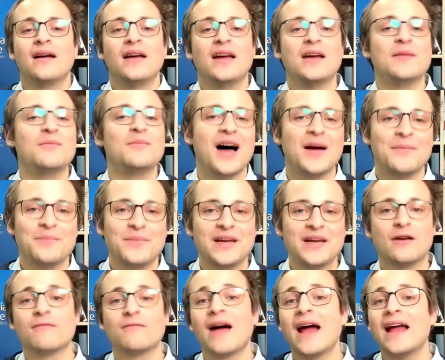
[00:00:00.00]
It might be
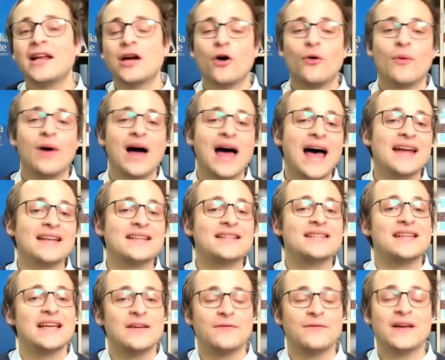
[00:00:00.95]
a radio ad, a
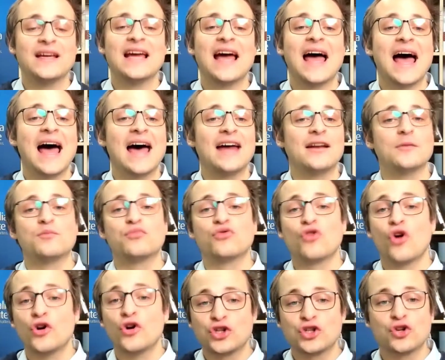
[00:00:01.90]
TV ad, a
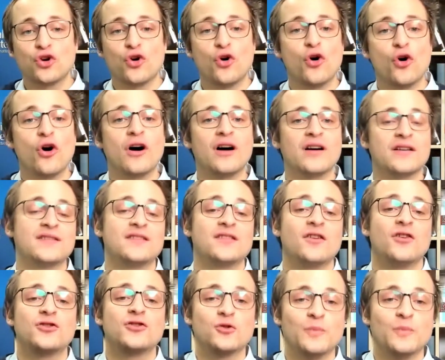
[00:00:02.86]
brochure, a
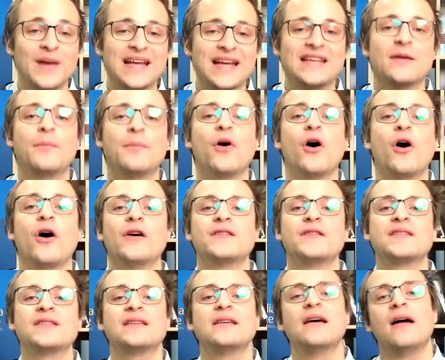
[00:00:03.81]
social media
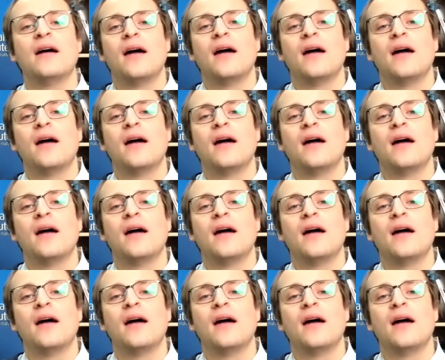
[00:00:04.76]
post,